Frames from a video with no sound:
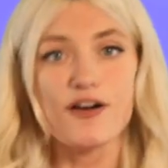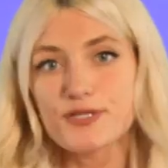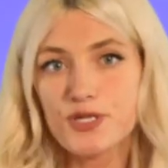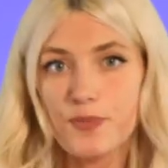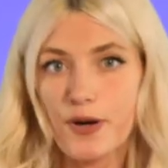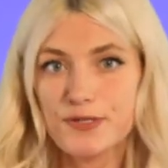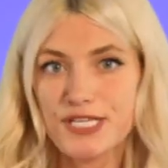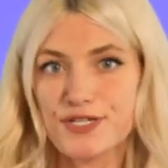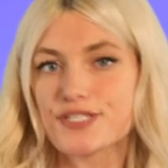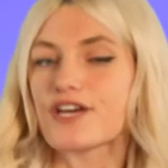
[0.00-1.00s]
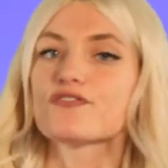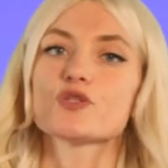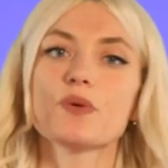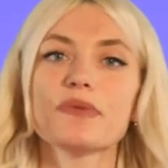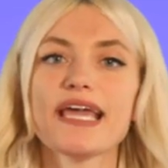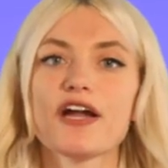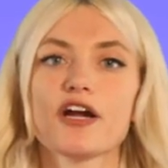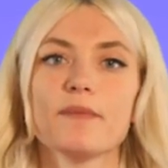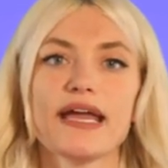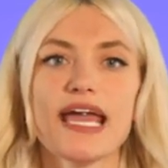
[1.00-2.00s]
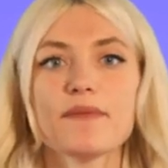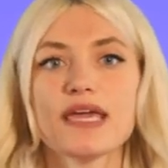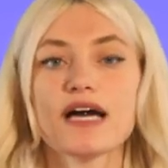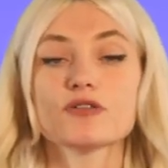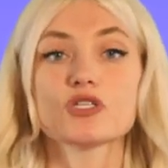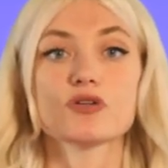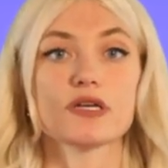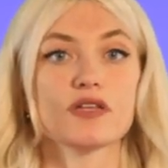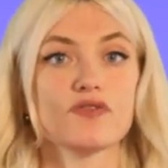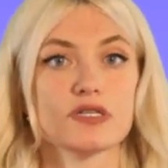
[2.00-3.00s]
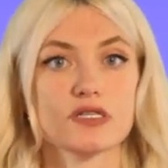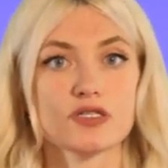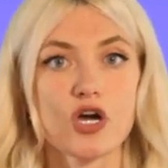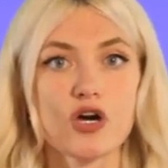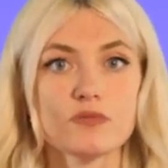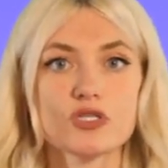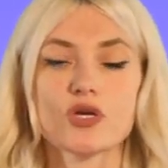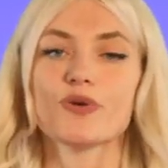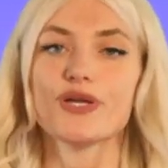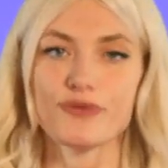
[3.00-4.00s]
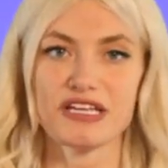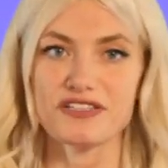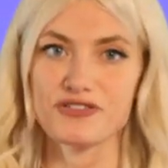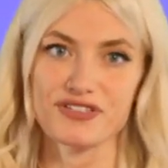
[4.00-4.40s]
also posted herself swimming at her Miami house during the visits home, so we know that's